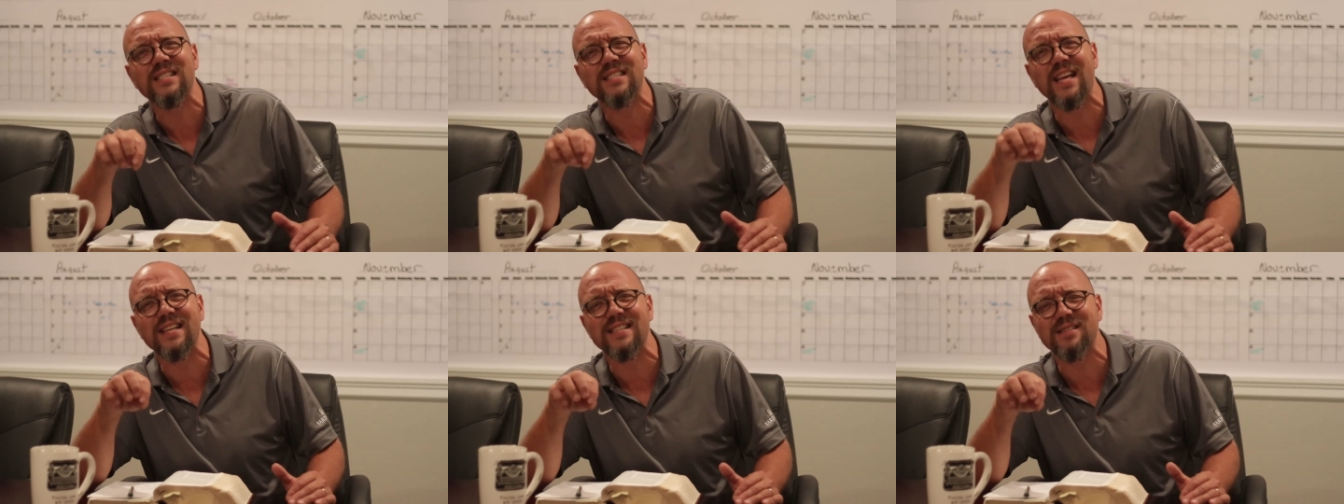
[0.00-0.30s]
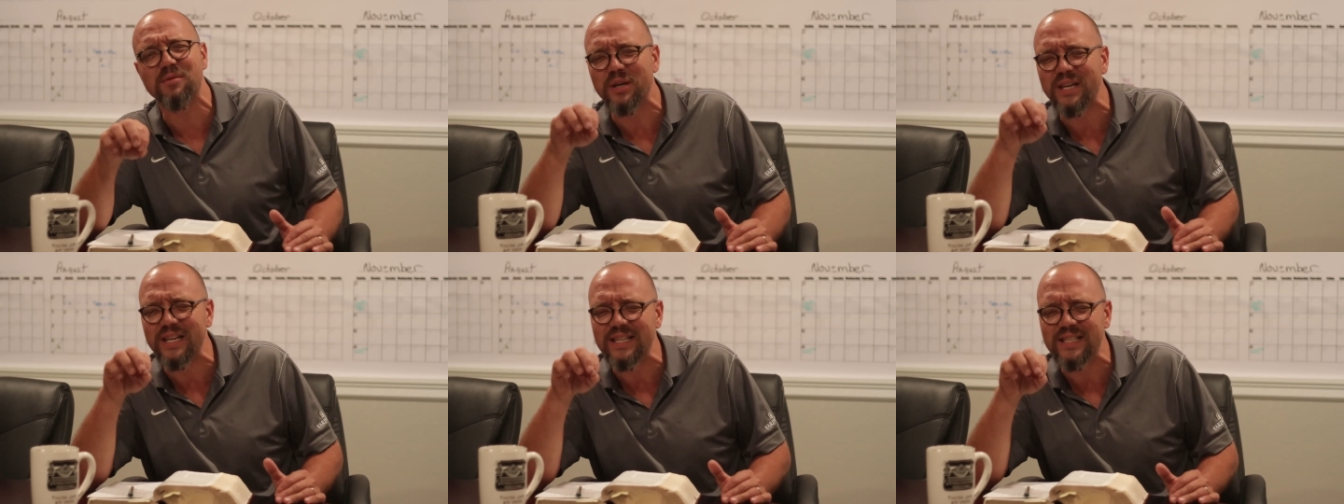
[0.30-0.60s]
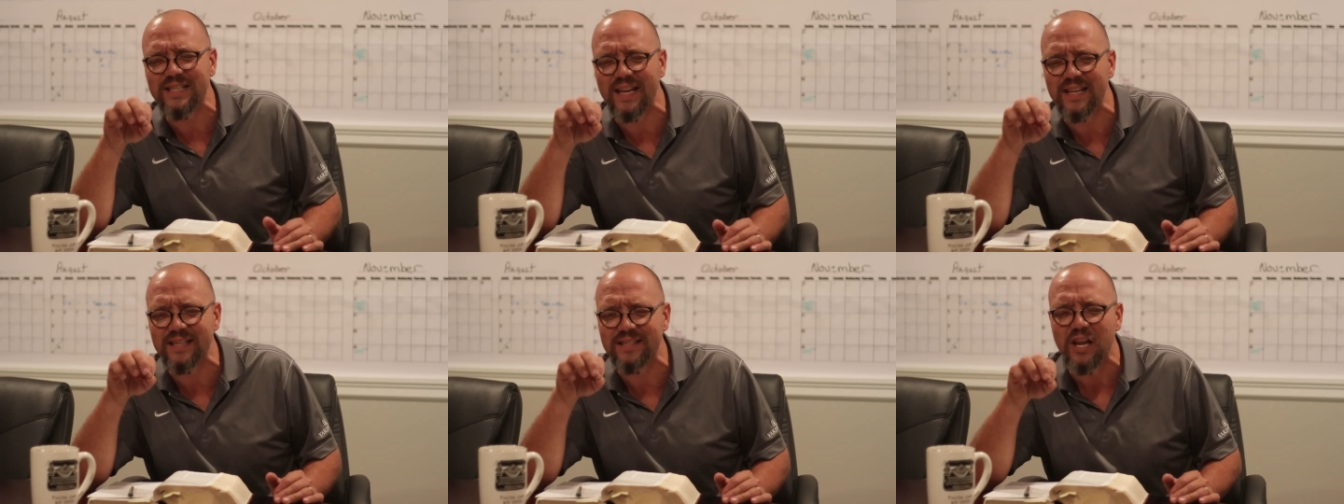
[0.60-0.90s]
says when he
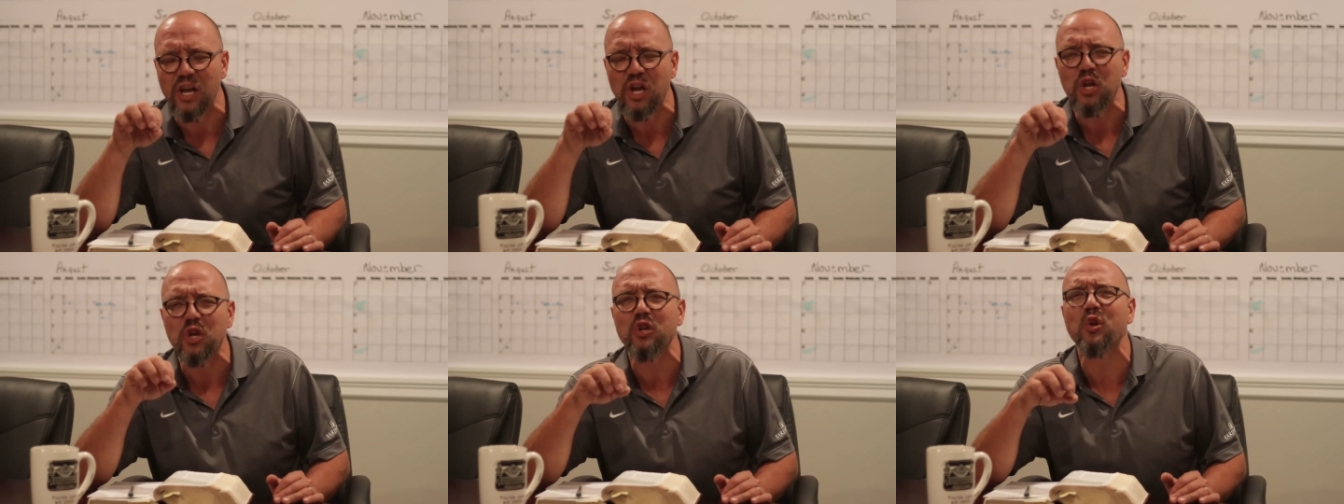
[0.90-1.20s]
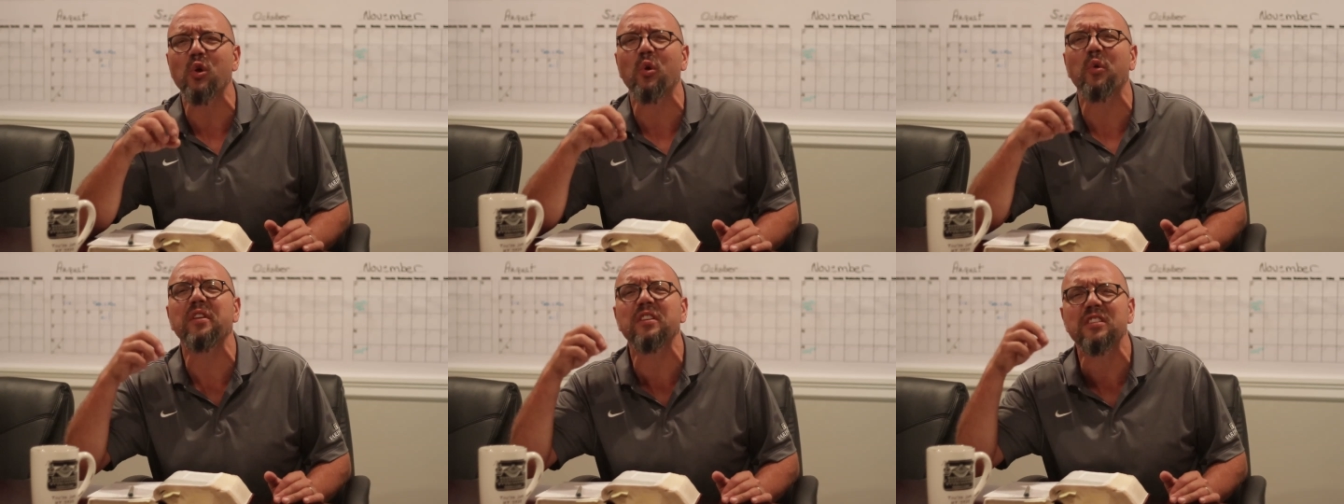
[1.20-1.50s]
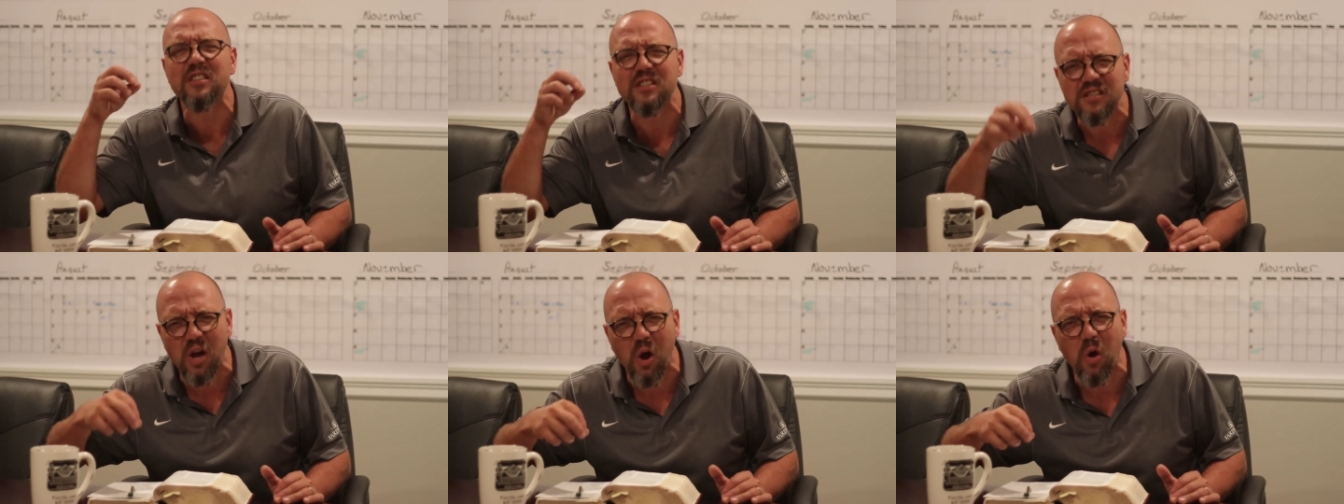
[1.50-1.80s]
says, You're the
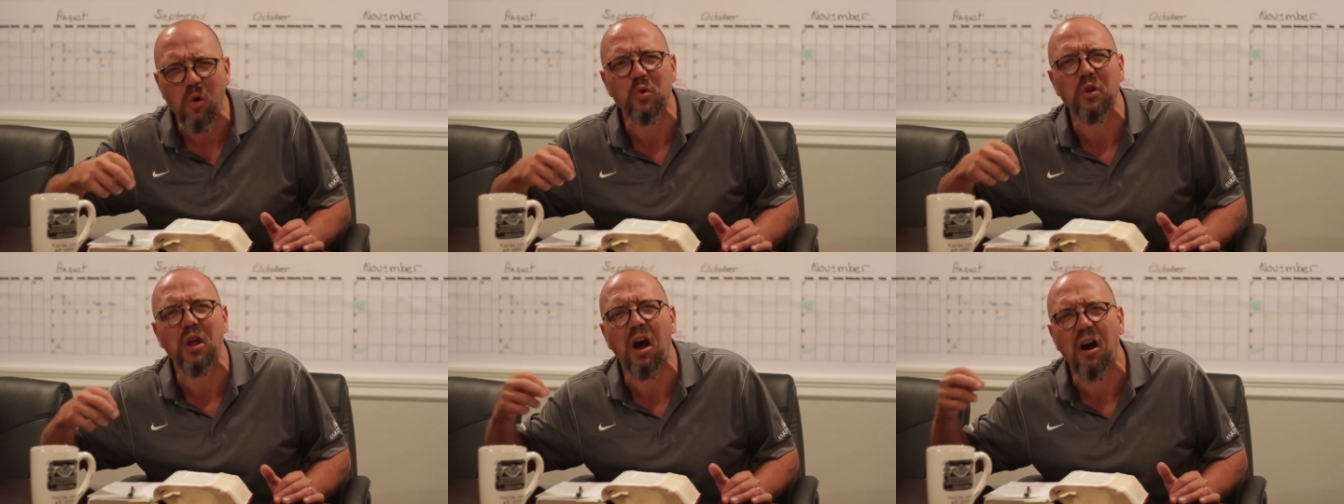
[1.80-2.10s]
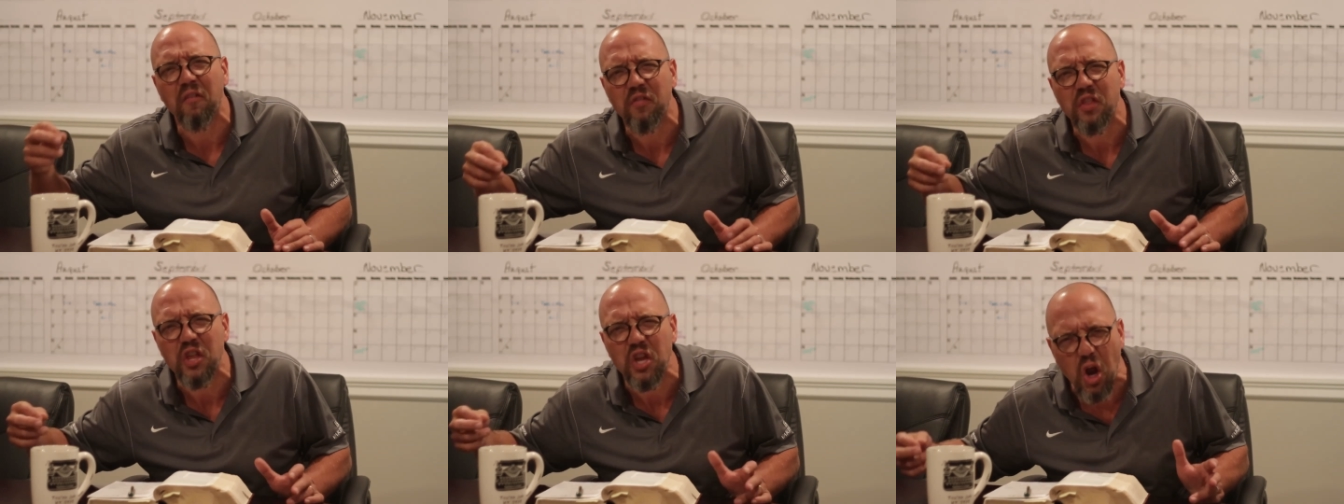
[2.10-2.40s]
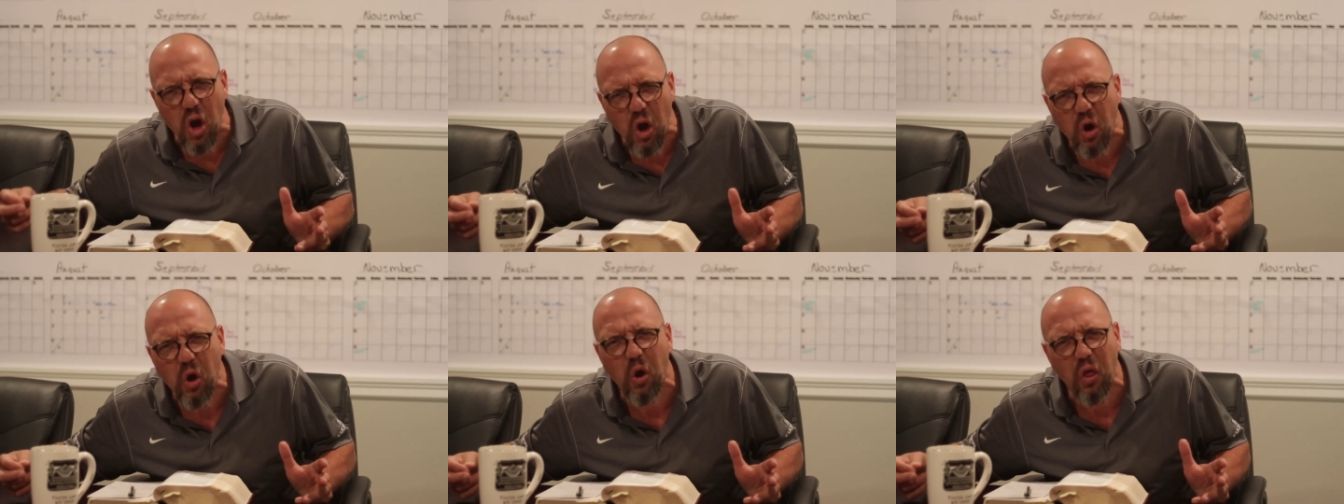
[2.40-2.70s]
salt of
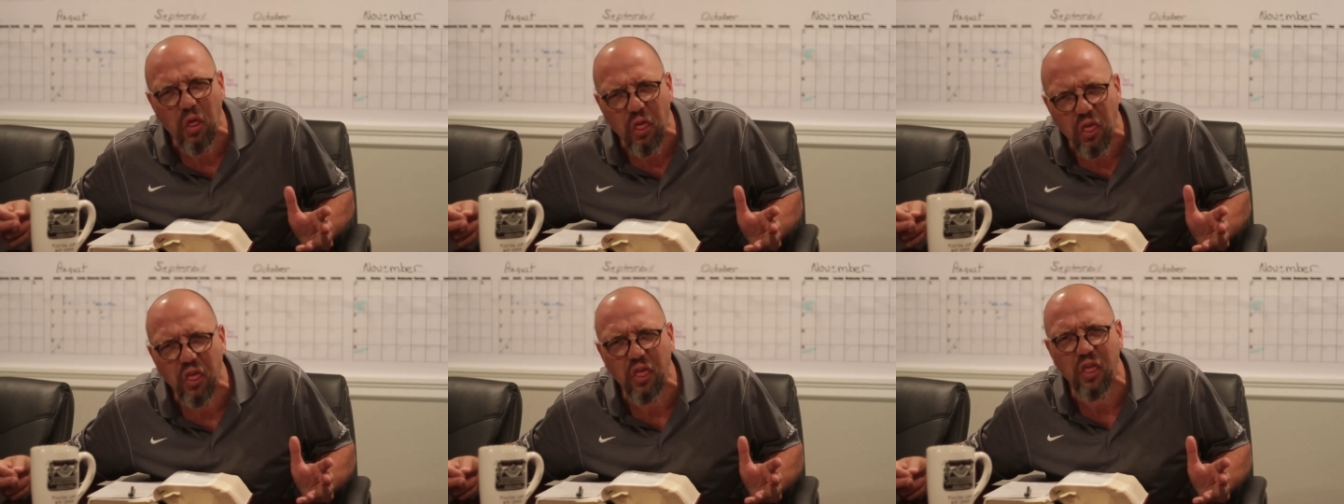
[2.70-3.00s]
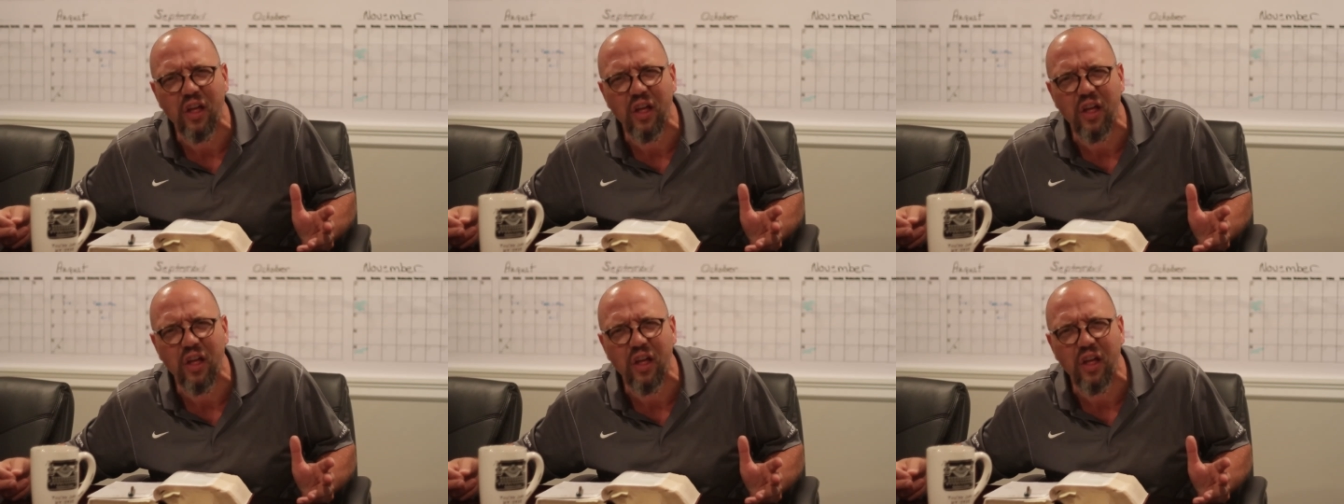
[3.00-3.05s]
the earth.